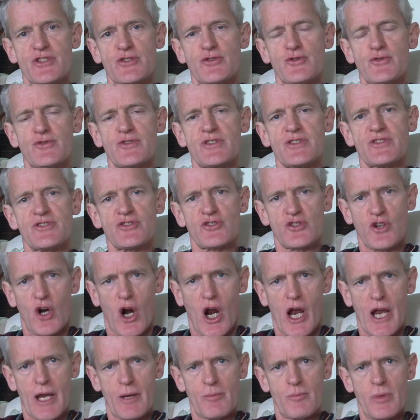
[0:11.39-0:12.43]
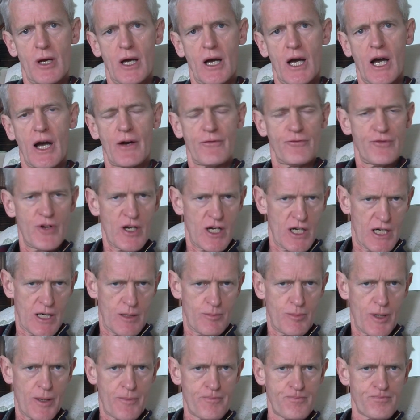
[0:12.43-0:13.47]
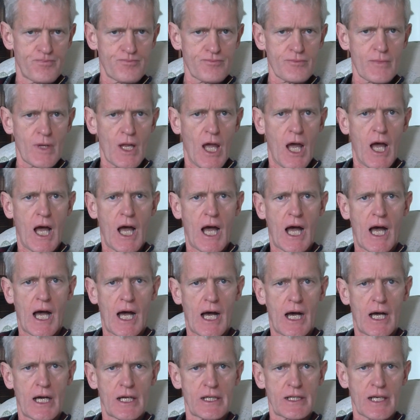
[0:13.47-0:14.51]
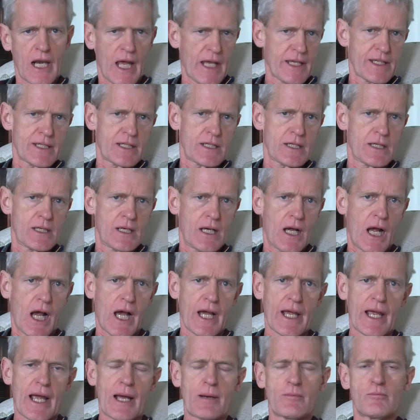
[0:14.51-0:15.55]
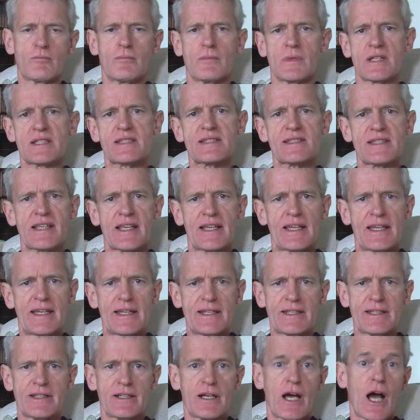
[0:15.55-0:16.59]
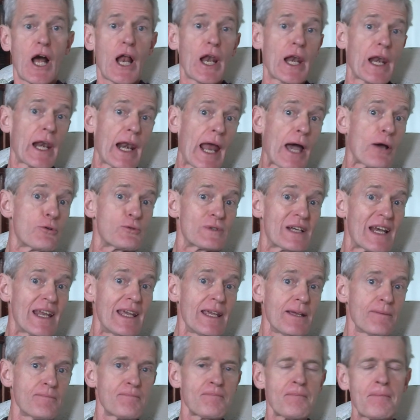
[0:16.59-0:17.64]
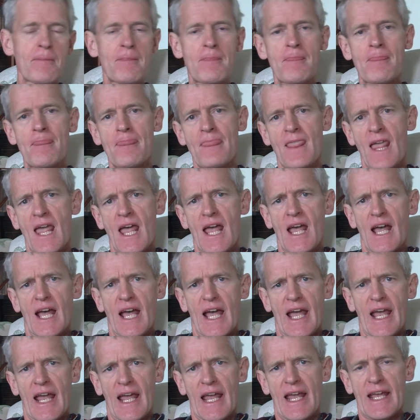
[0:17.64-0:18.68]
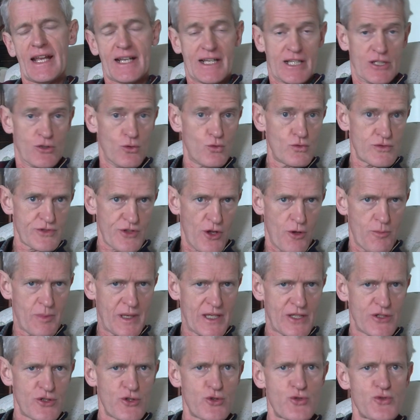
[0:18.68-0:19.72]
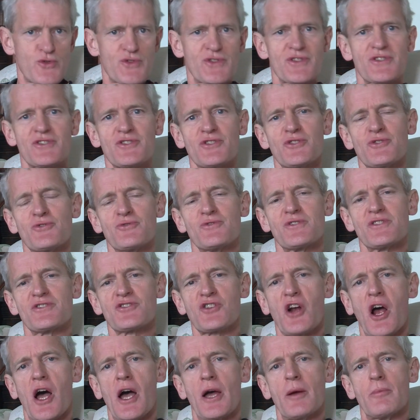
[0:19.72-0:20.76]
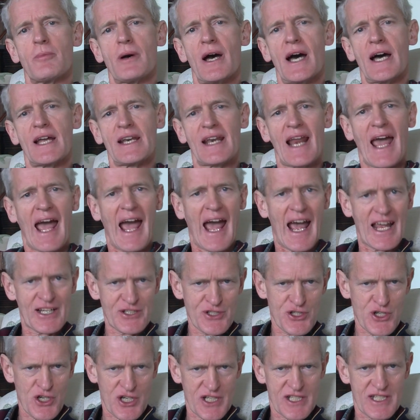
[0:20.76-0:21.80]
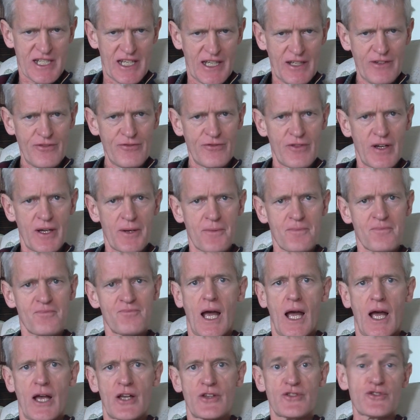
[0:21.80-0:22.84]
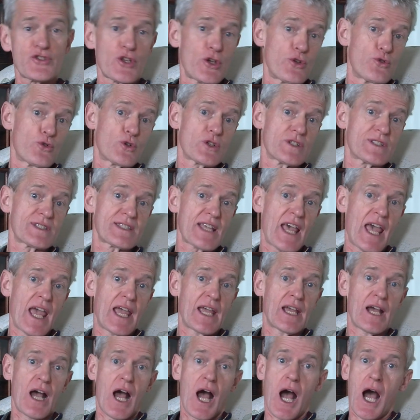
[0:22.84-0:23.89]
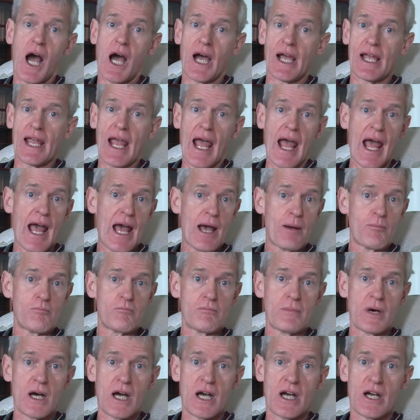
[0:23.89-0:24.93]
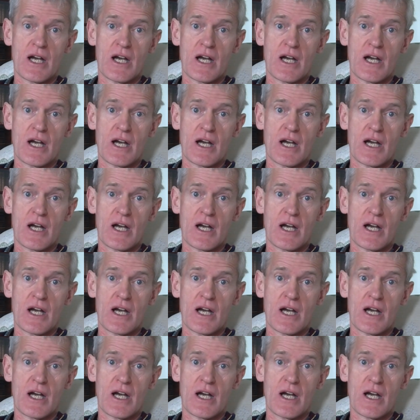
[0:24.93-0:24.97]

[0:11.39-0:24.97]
to describe a verb, like I am singing loudly. It can also be used to describe an adjective, so you could say I am